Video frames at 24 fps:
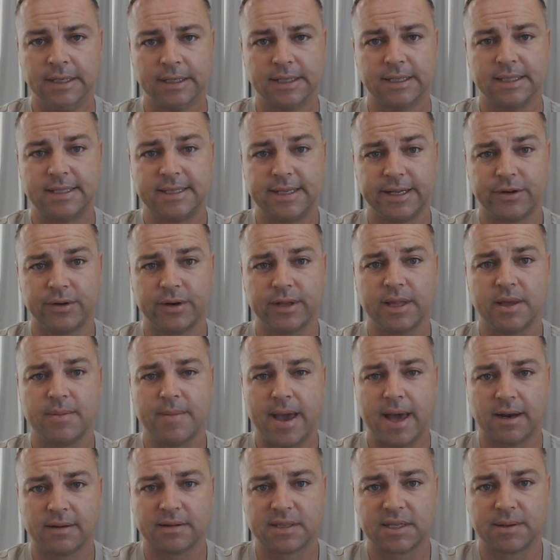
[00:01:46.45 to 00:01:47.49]
considering the
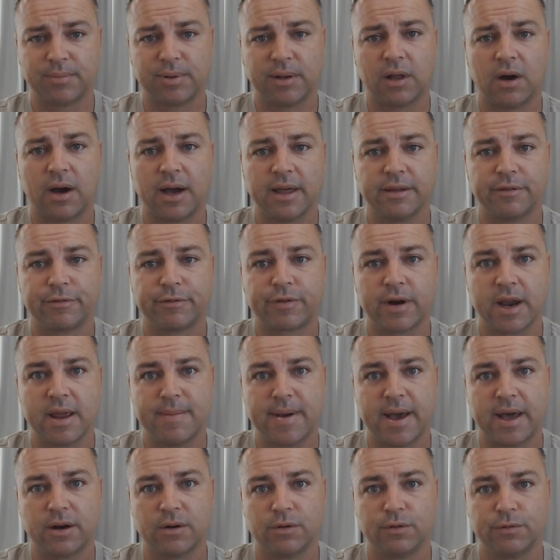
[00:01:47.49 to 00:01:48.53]
amount of supply that
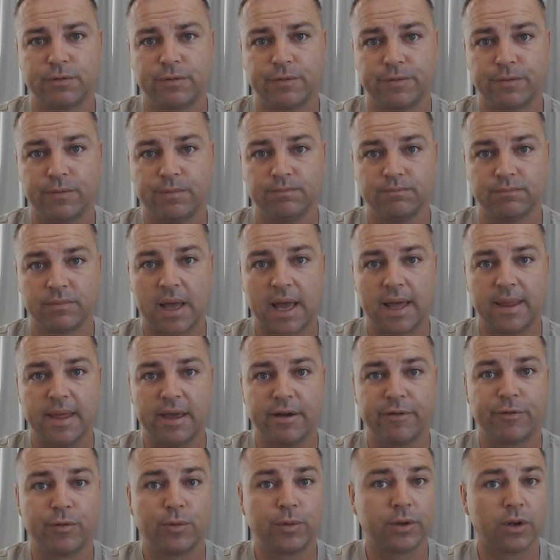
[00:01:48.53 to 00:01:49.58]
Fremantle and
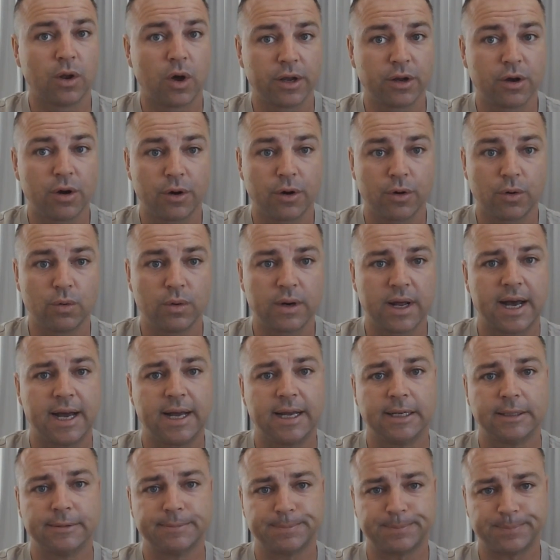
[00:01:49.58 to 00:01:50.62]
their forward line got all
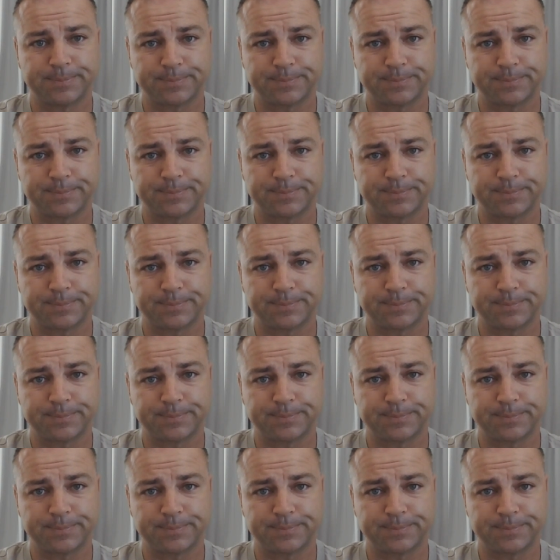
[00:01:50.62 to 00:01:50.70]
day.